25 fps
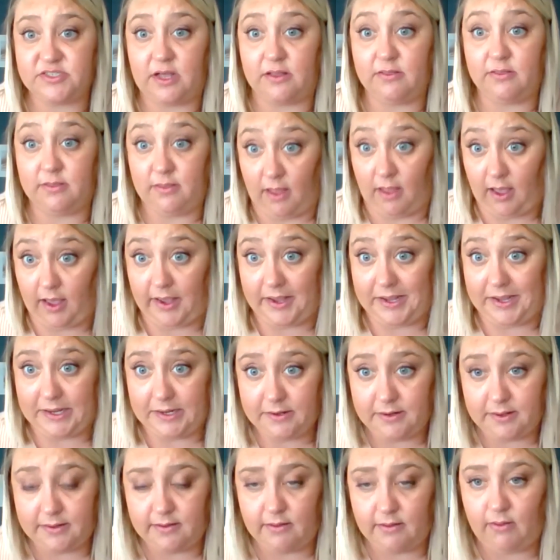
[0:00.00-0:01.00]

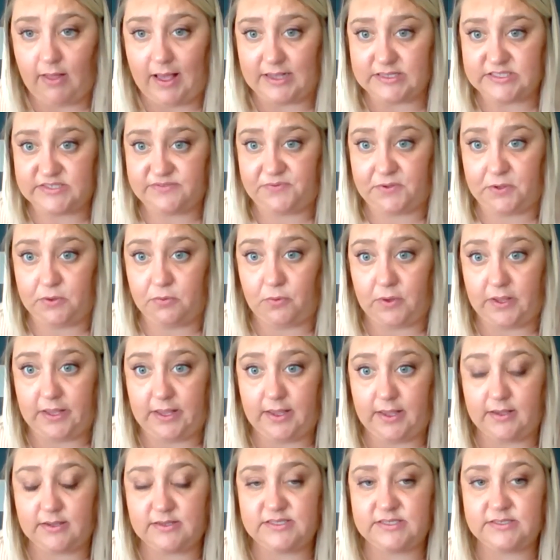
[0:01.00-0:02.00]
online in the last few
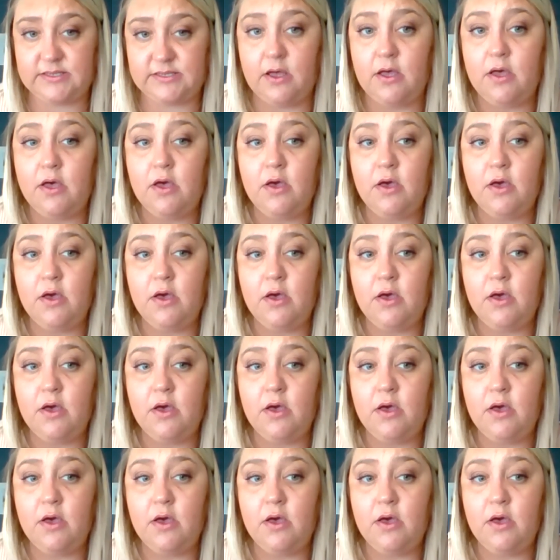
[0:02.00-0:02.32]
weeks